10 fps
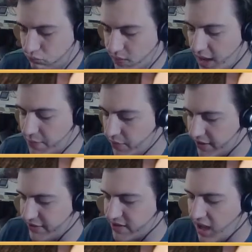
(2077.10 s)
And we want
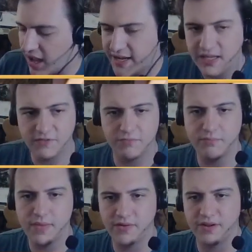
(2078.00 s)
it to kind of
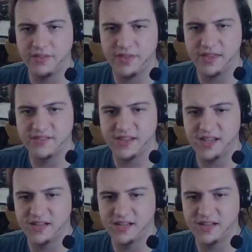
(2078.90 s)
mirror this in a